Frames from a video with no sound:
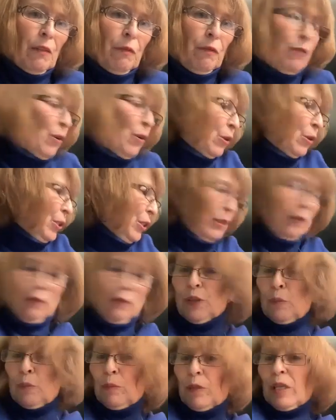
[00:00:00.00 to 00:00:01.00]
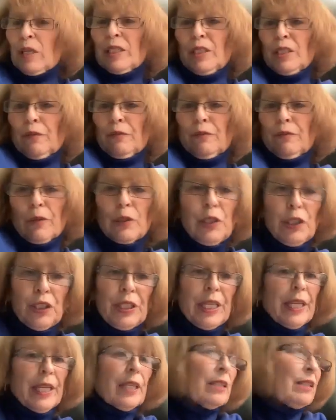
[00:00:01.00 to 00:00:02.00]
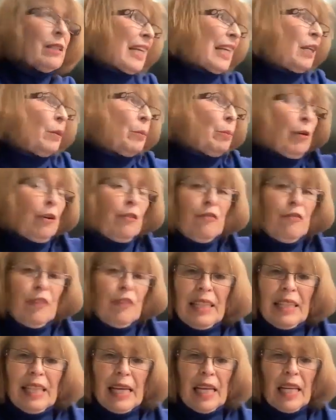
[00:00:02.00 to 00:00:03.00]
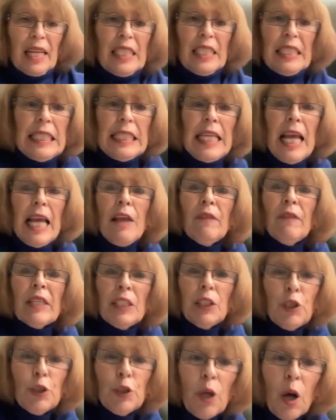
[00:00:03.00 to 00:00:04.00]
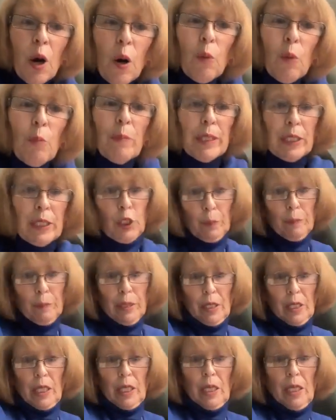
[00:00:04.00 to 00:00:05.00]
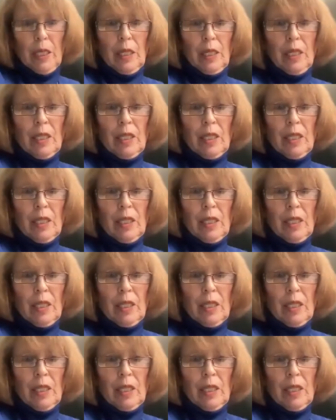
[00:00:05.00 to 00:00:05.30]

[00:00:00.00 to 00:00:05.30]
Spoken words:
the first few months or first year that can prevent that is saving so much money.